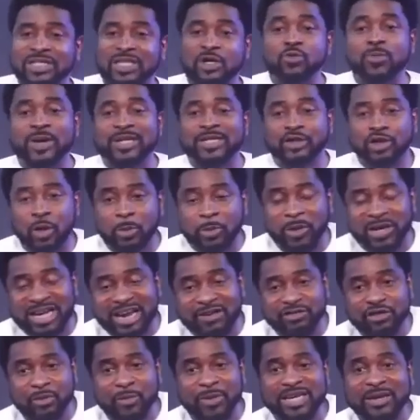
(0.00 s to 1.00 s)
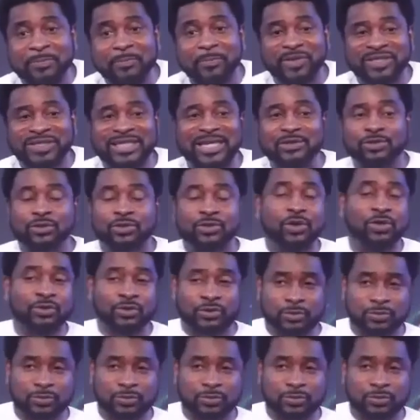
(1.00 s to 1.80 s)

Women talk because they have somebody important to talk to.